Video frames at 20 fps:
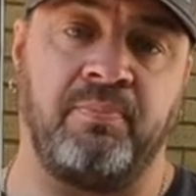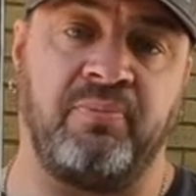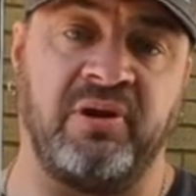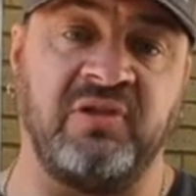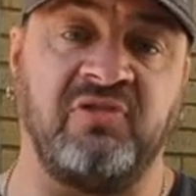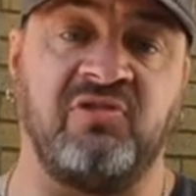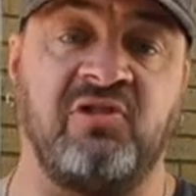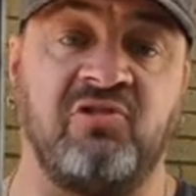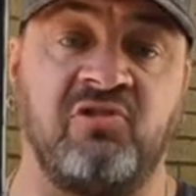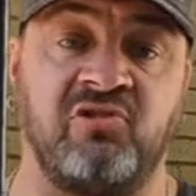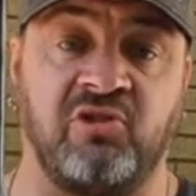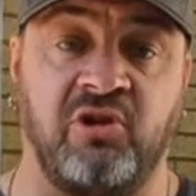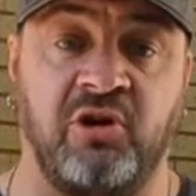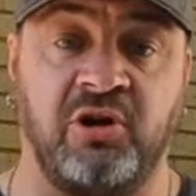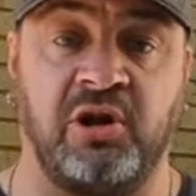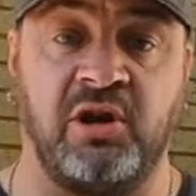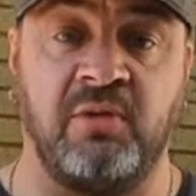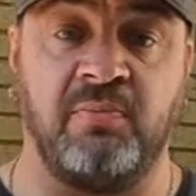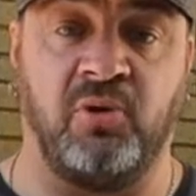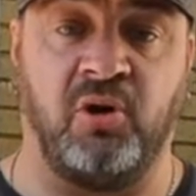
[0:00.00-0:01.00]
printed
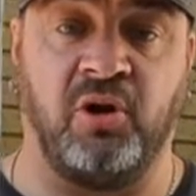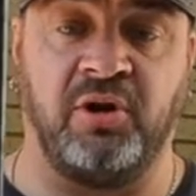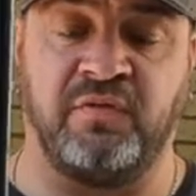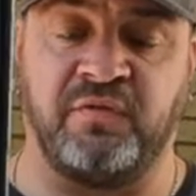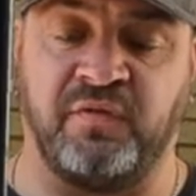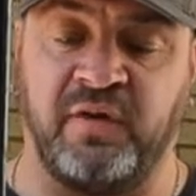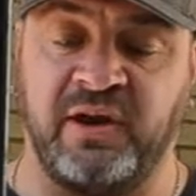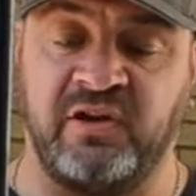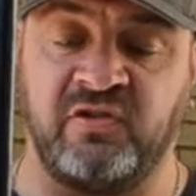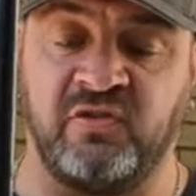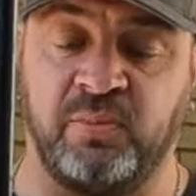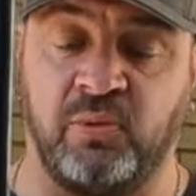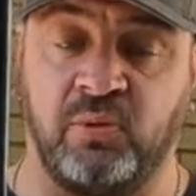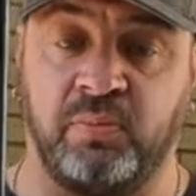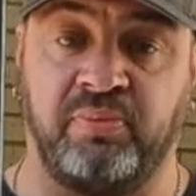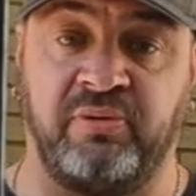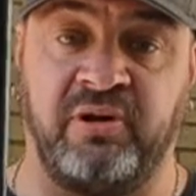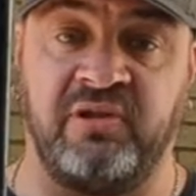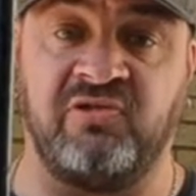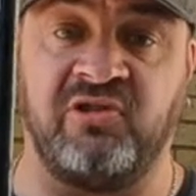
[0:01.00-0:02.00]
circuit board, a flexible
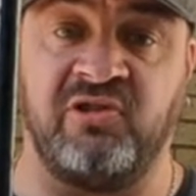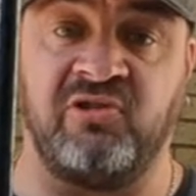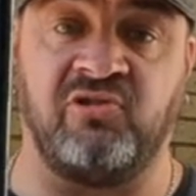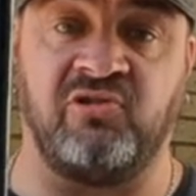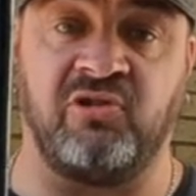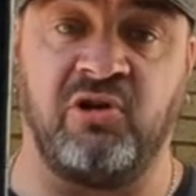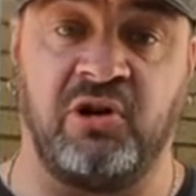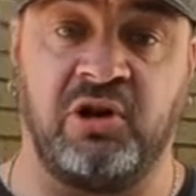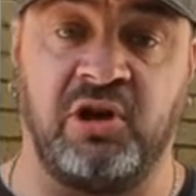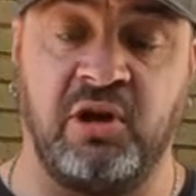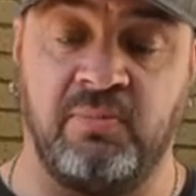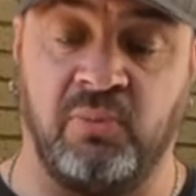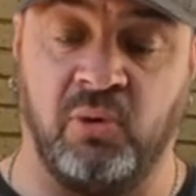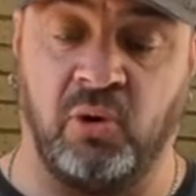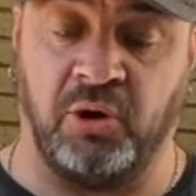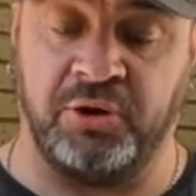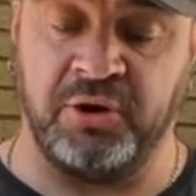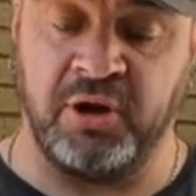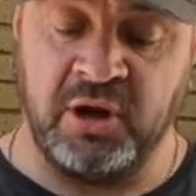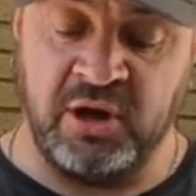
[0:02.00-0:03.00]
printed circuit
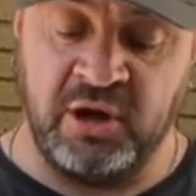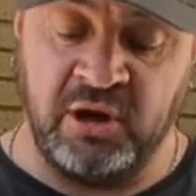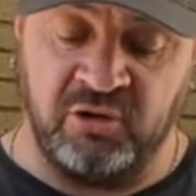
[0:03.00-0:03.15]
board.